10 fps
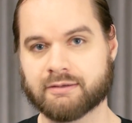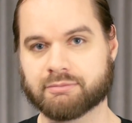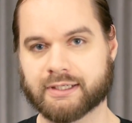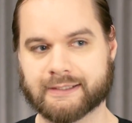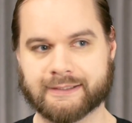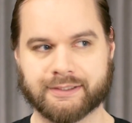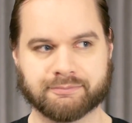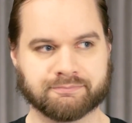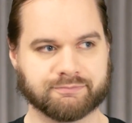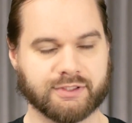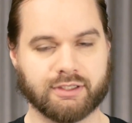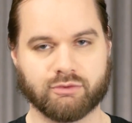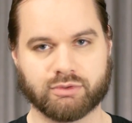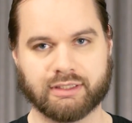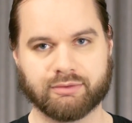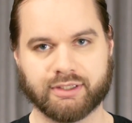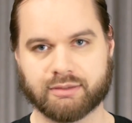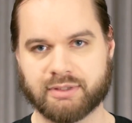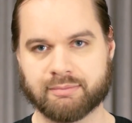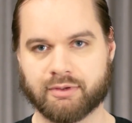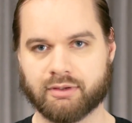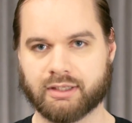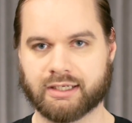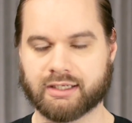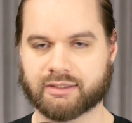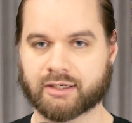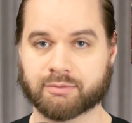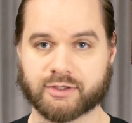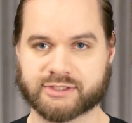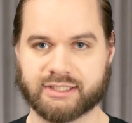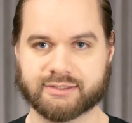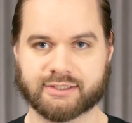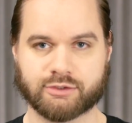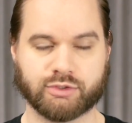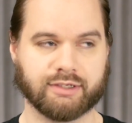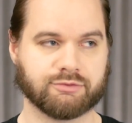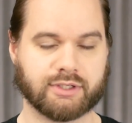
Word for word: But no, really, really good people. Leonard Barsky is a creative